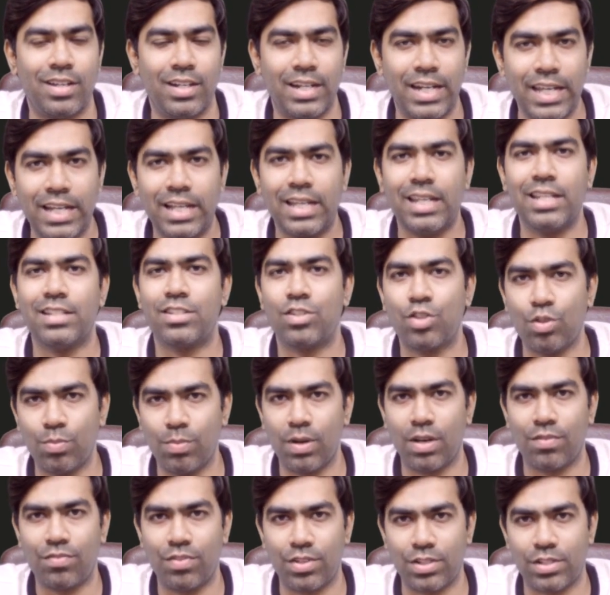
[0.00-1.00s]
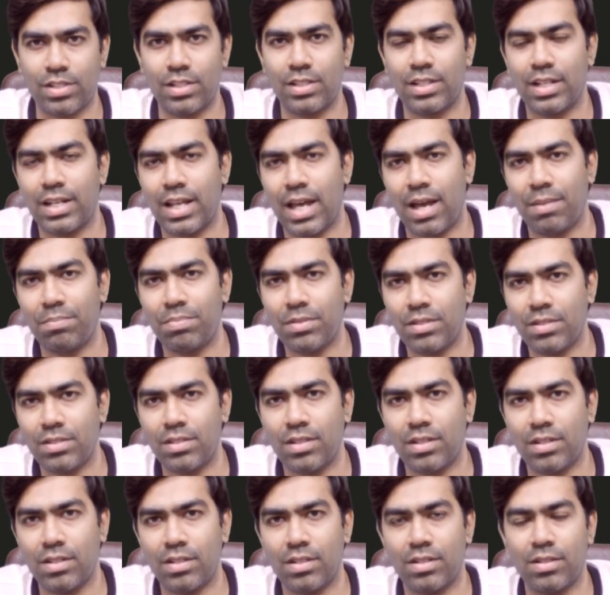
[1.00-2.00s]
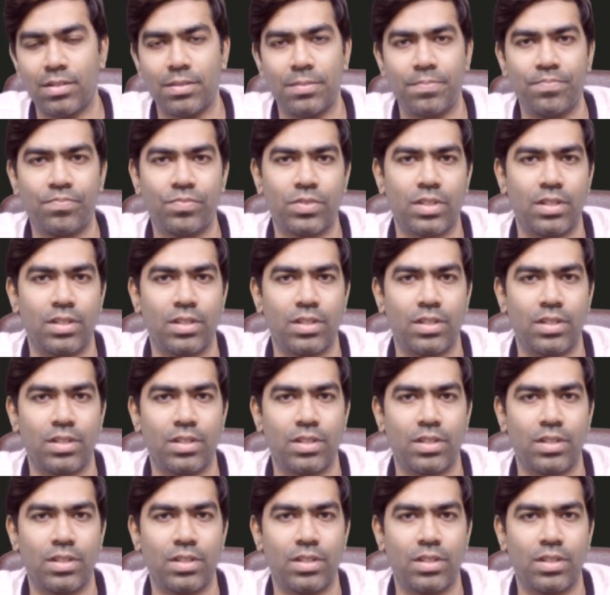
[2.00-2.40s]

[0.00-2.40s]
decreased tubular function that happens in uh,